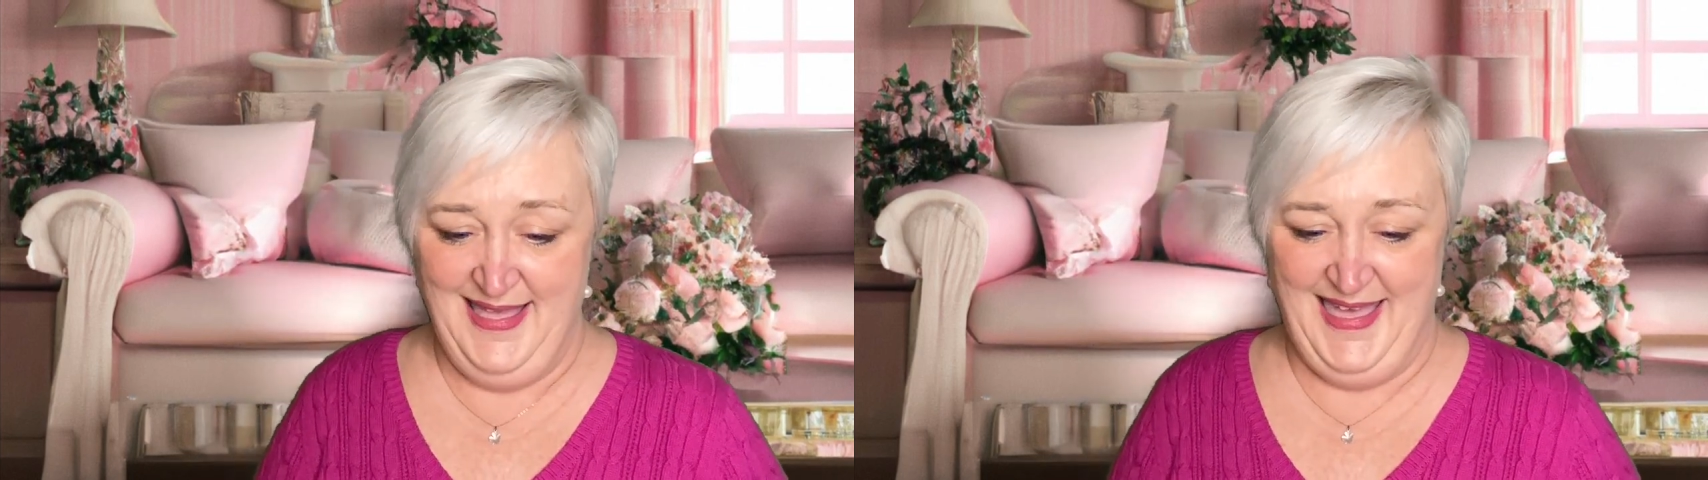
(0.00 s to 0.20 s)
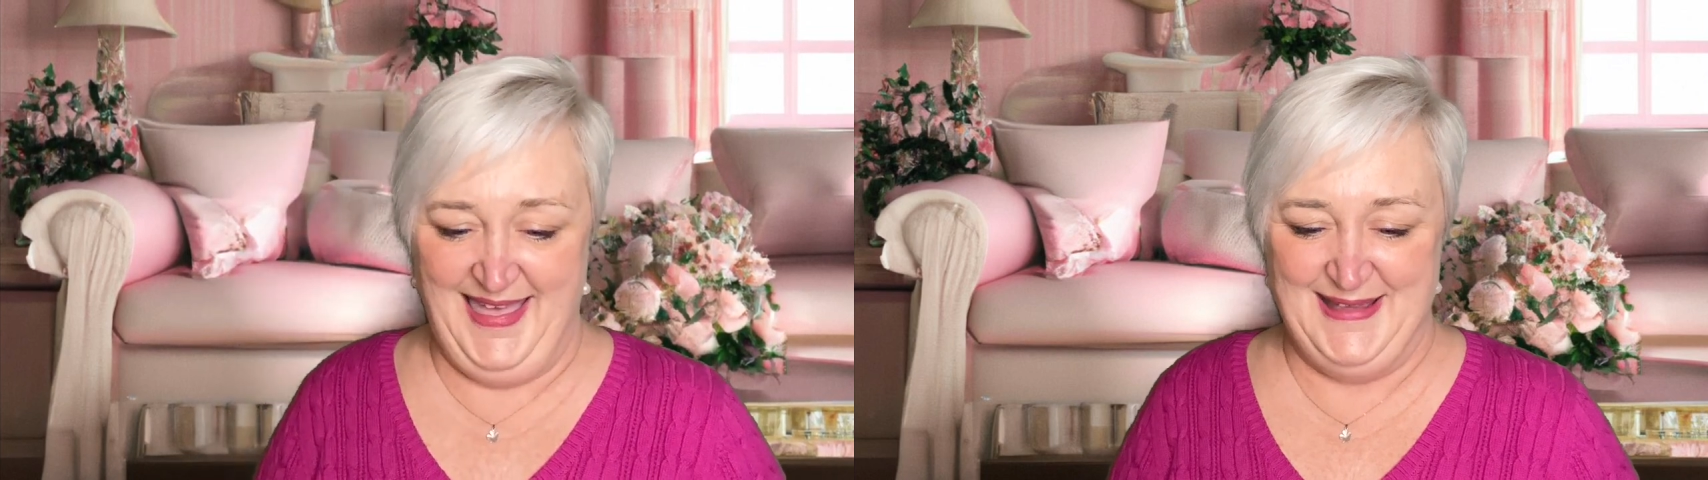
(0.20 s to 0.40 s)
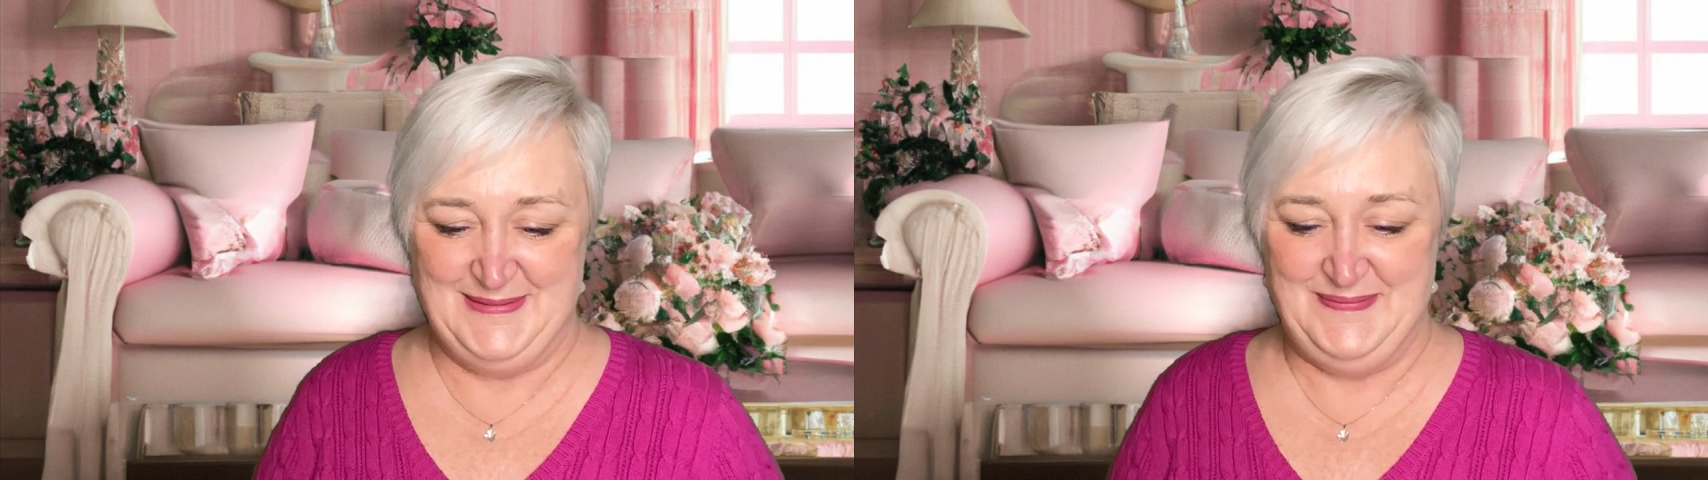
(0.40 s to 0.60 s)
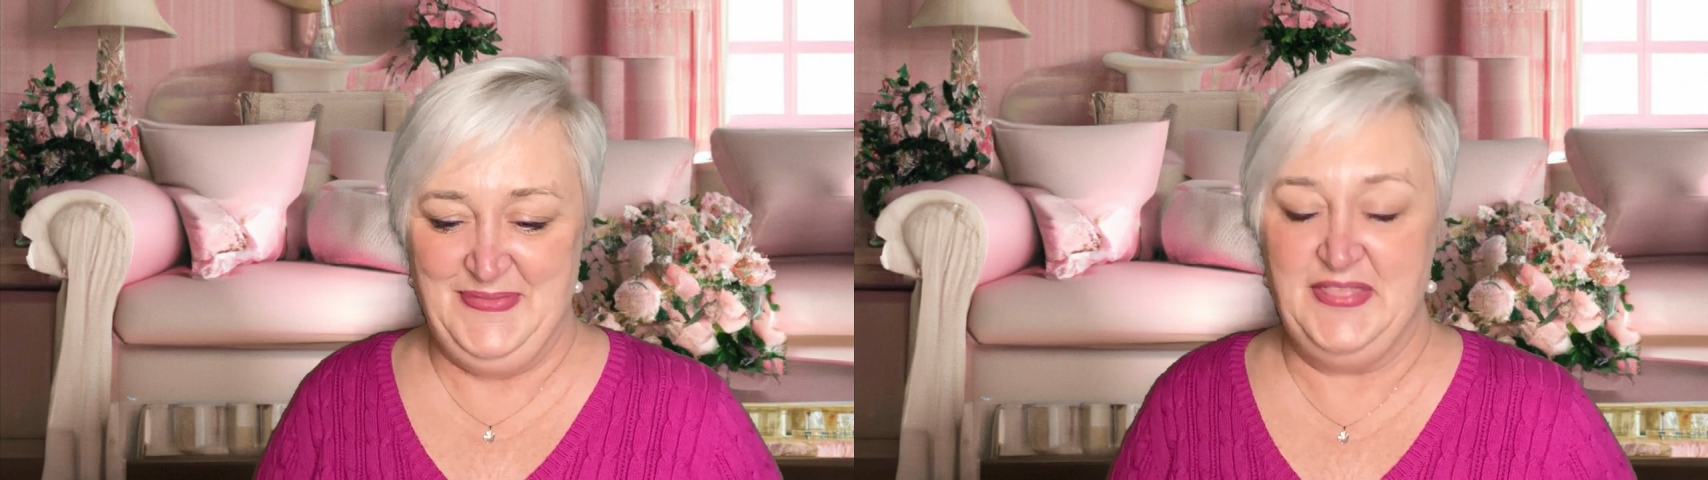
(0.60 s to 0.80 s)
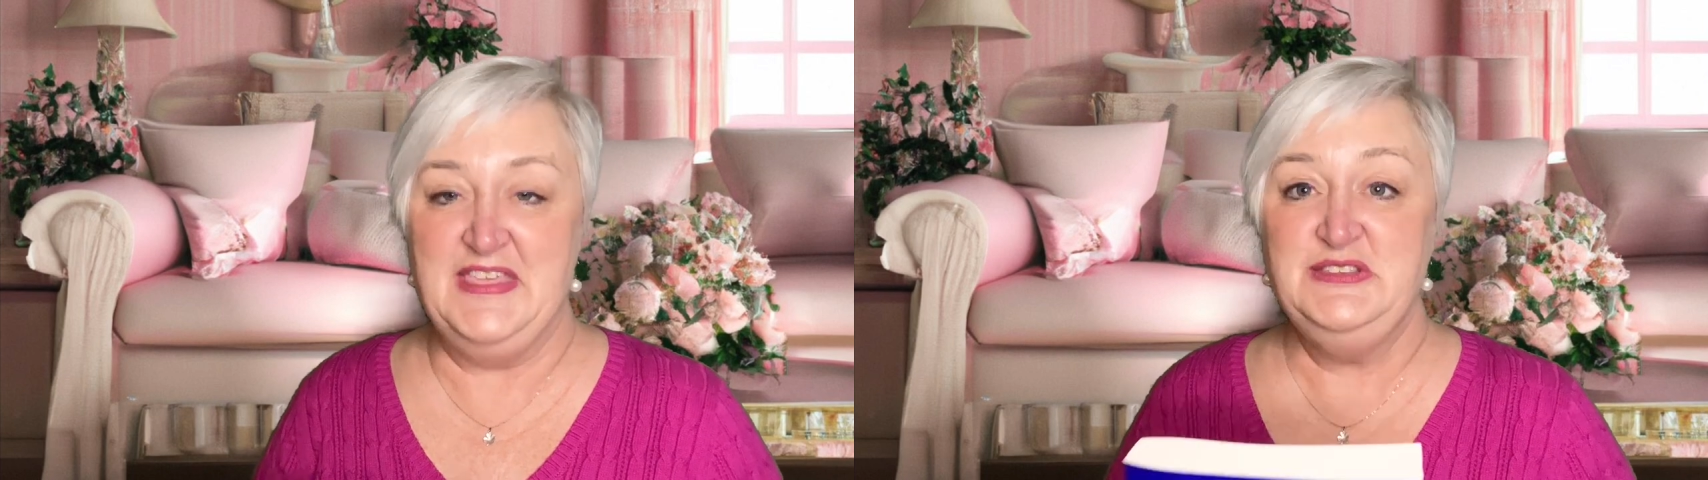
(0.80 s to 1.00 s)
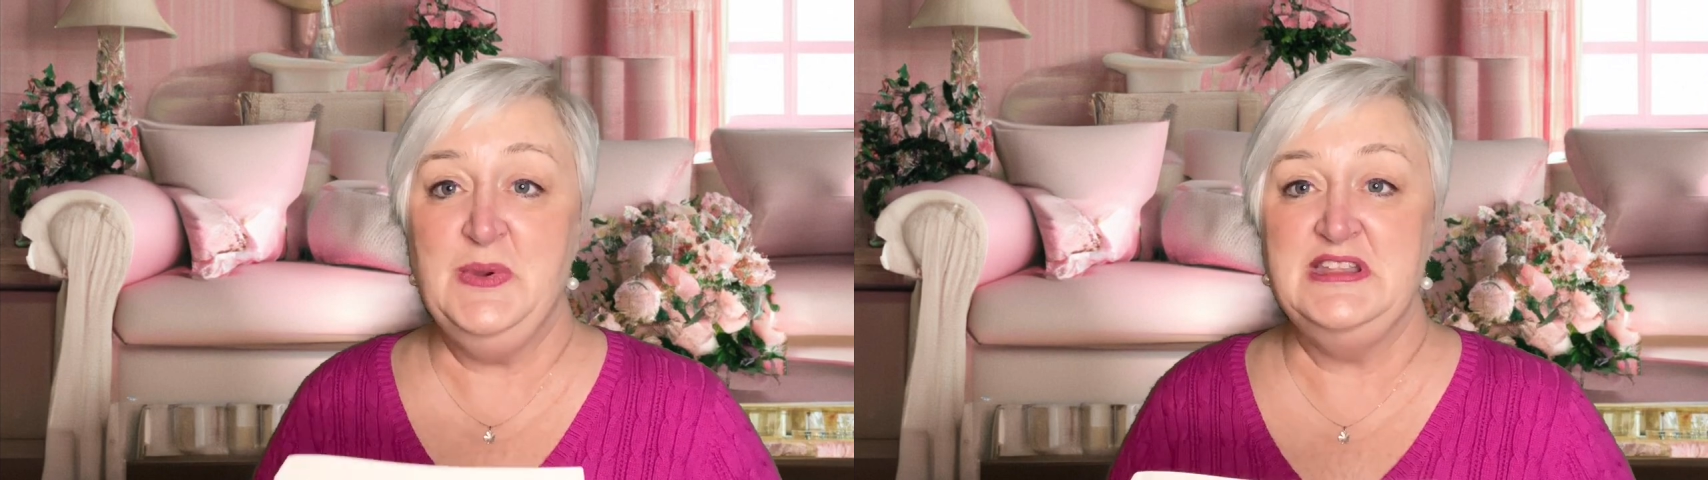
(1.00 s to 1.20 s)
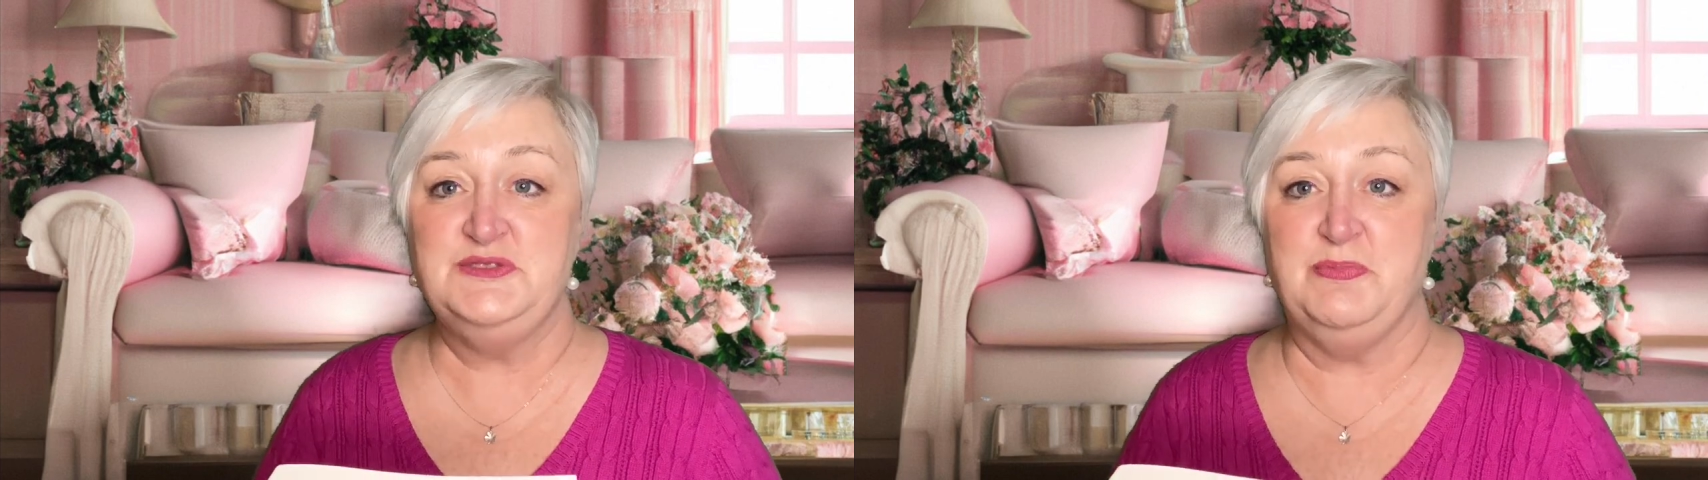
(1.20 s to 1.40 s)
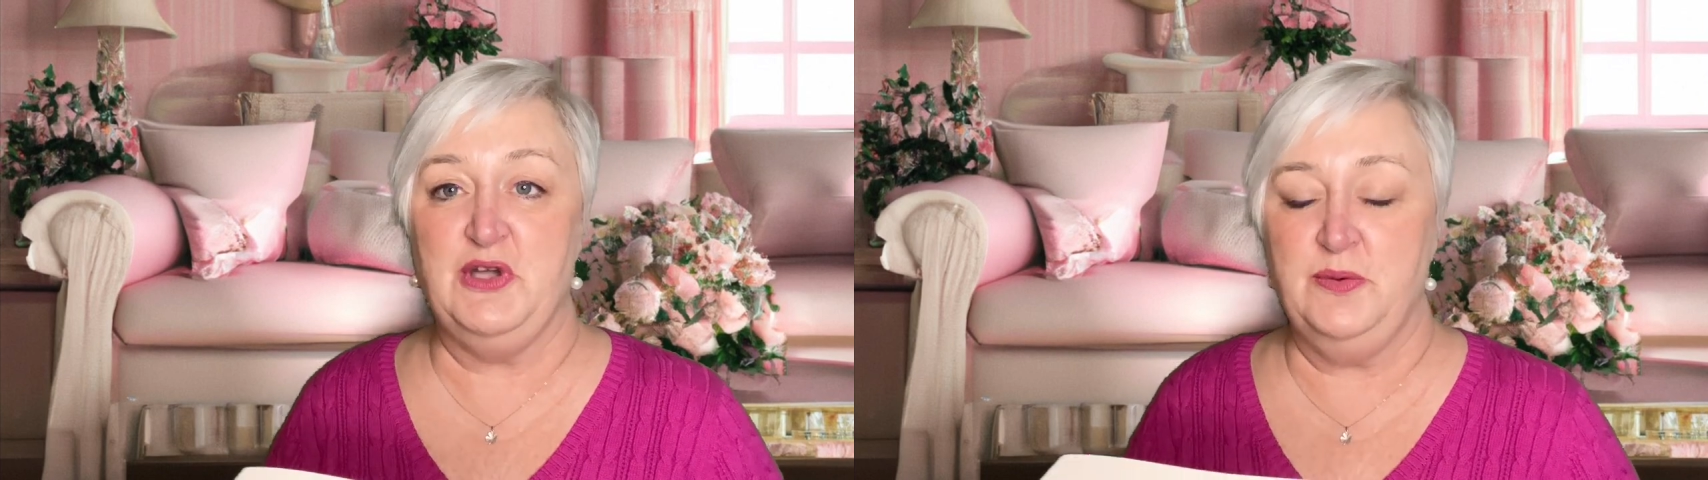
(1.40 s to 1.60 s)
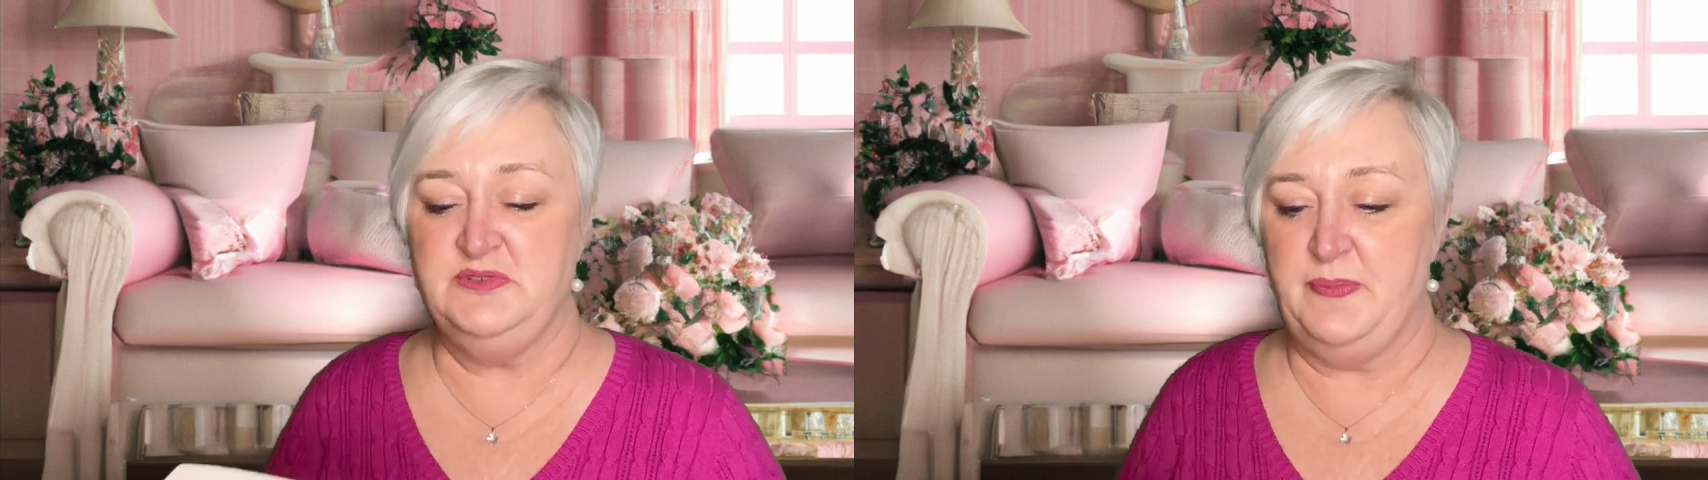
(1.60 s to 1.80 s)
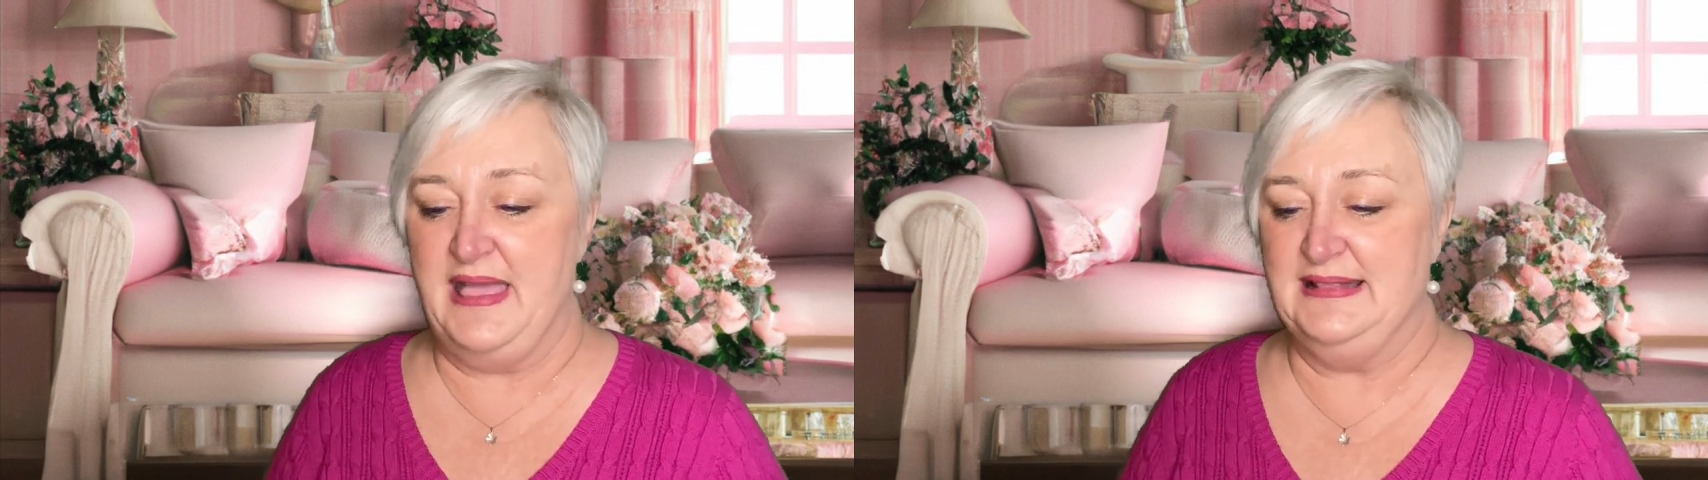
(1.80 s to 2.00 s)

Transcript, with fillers: Um, this one is blurbed by